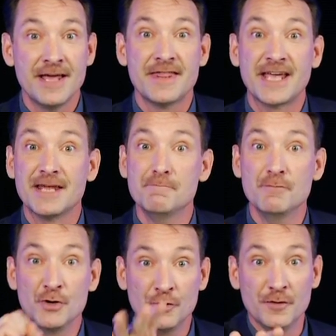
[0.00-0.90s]
they can
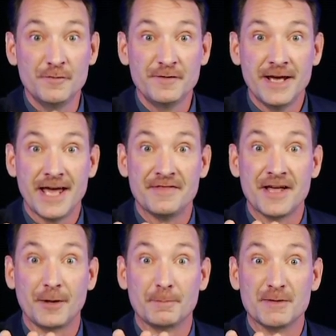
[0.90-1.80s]
move and
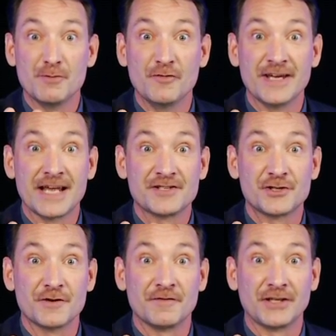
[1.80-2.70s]
they'll be moving at a
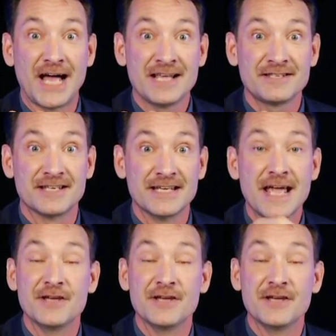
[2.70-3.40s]
certain velocity.